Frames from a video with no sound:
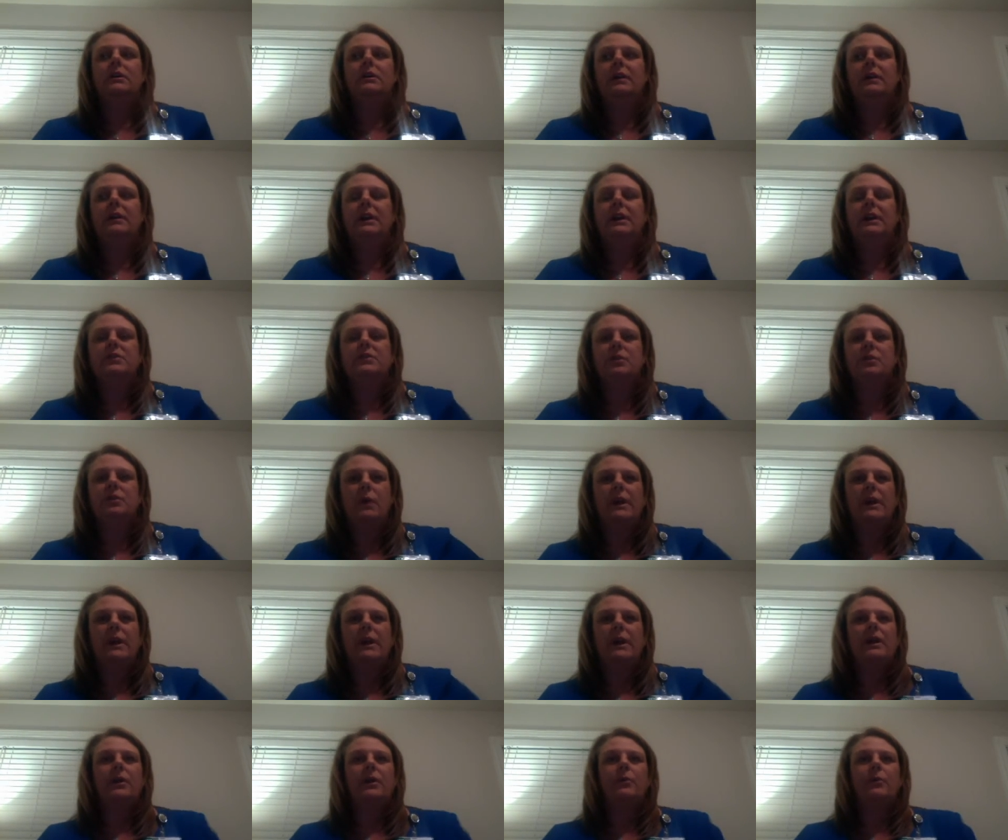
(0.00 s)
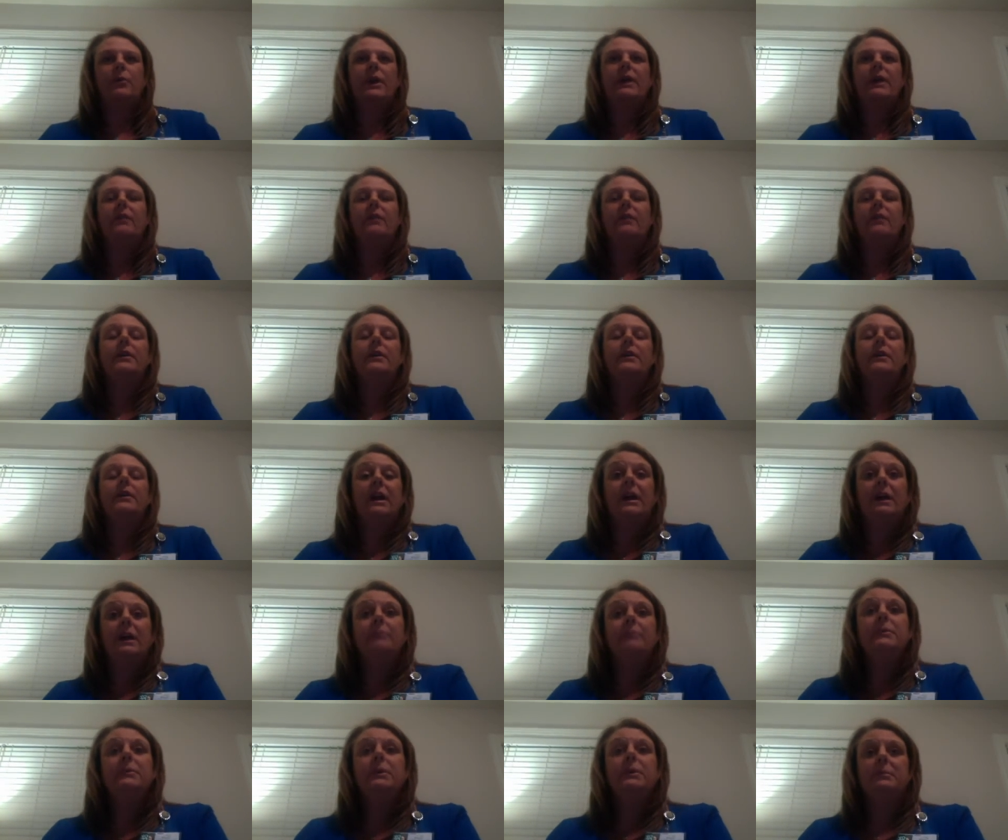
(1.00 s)
extra weight around their
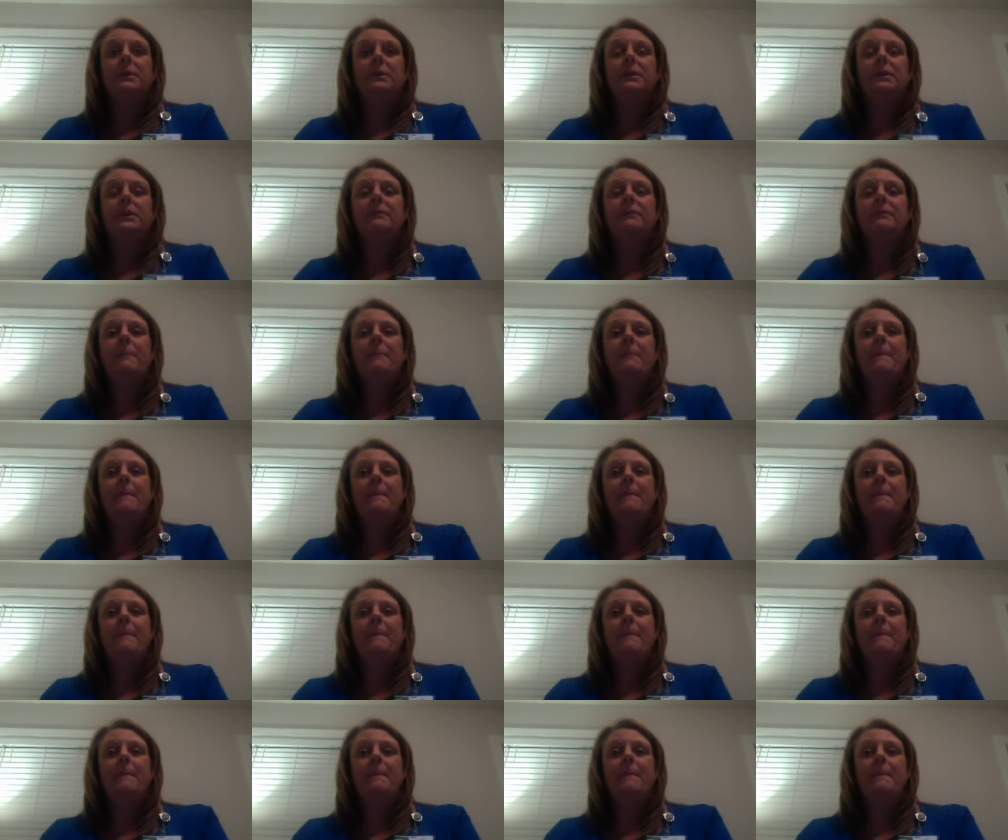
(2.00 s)
abdomen